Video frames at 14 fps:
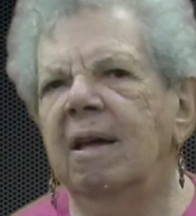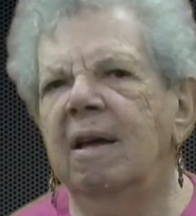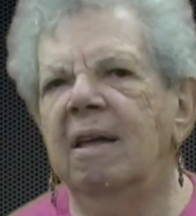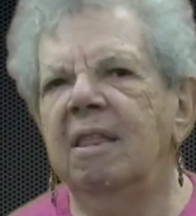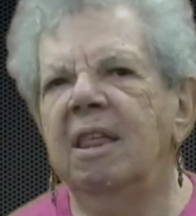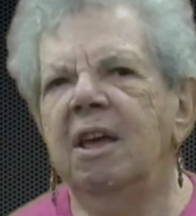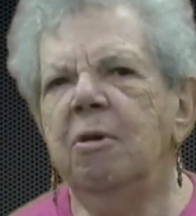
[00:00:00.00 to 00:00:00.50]

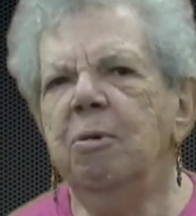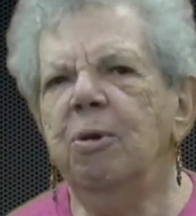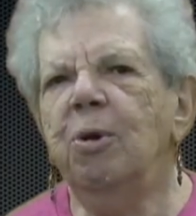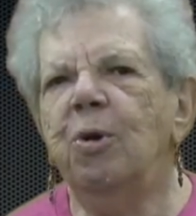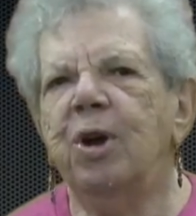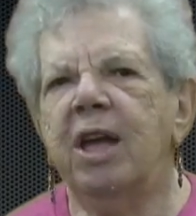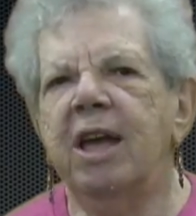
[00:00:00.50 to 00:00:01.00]
They were
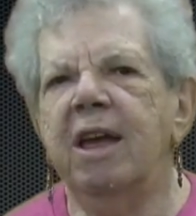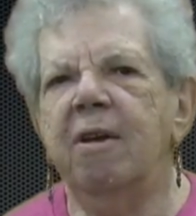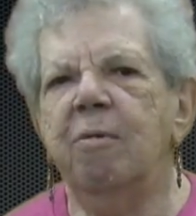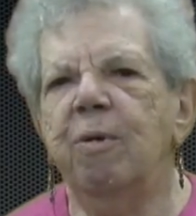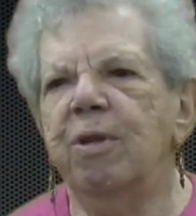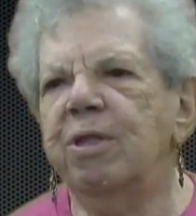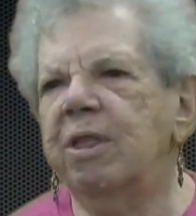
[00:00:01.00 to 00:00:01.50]
okay
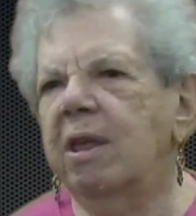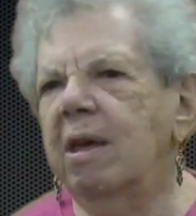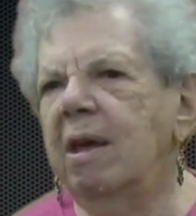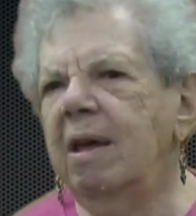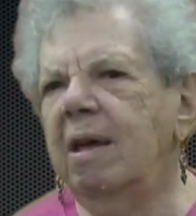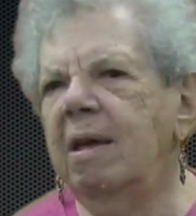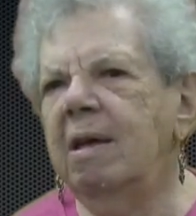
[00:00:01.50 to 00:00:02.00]
with
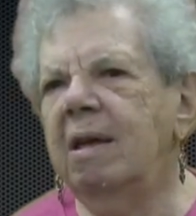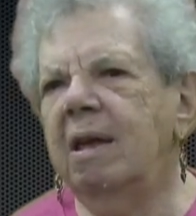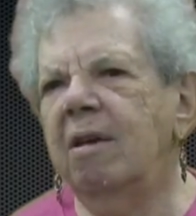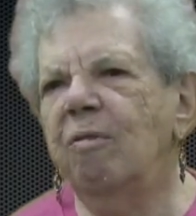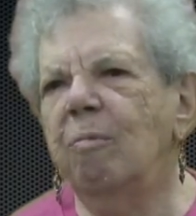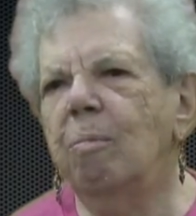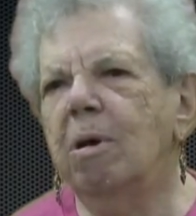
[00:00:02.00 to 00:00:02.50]

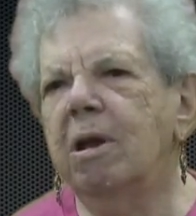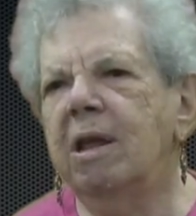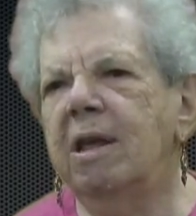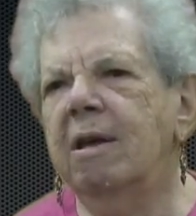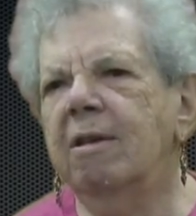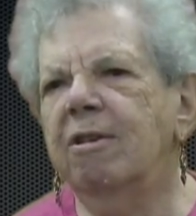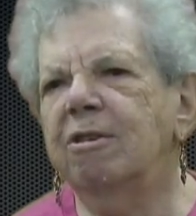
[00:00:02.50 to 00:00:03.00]
everybody
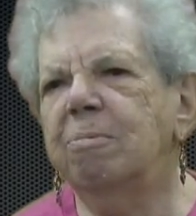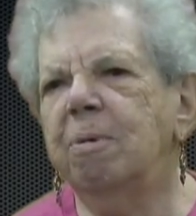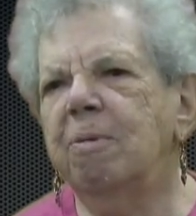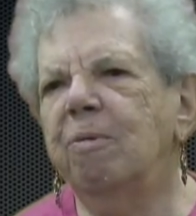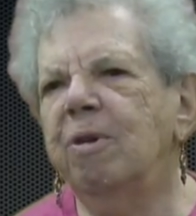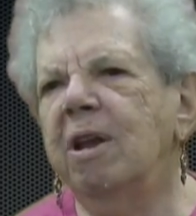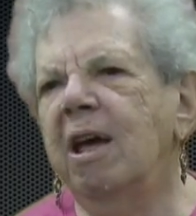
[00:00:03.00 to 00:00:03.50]
else,
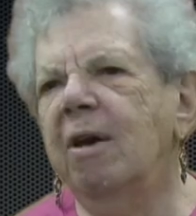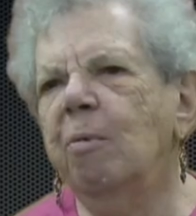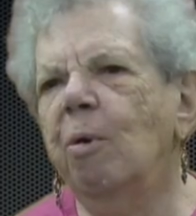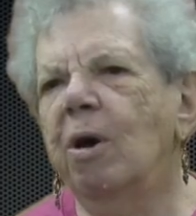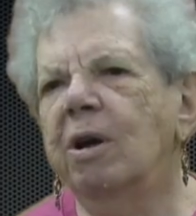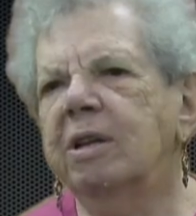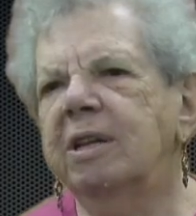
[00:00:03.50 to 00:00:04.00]
but when I
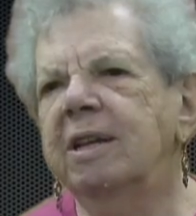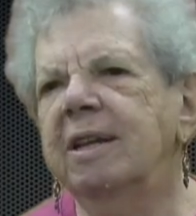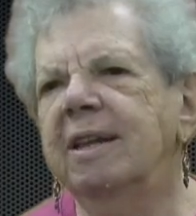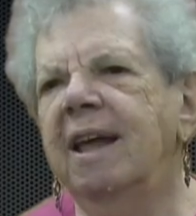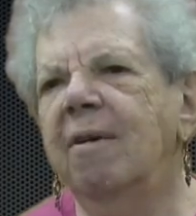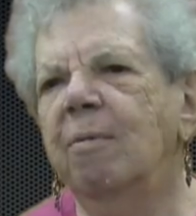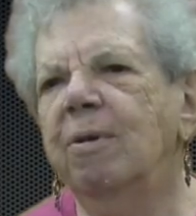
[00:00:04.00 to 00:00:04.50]
walked in,
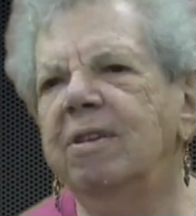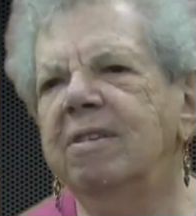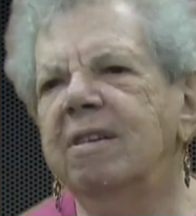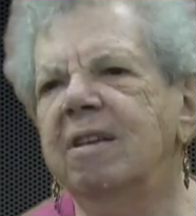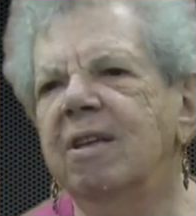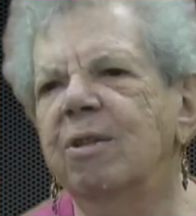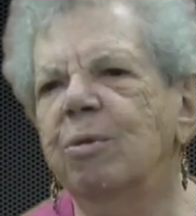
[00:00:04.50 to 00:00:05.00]
that was
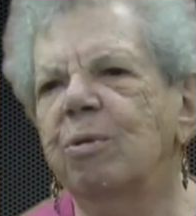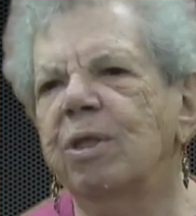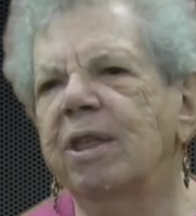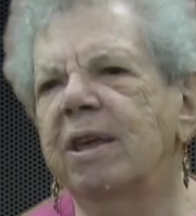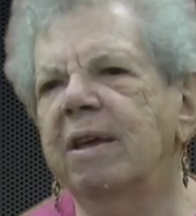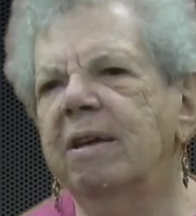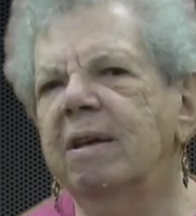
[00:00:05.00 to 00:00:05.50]
another
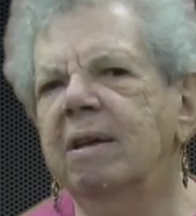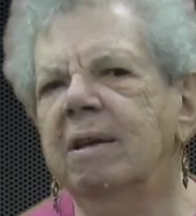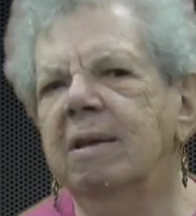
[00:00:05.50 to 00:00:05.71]
thing.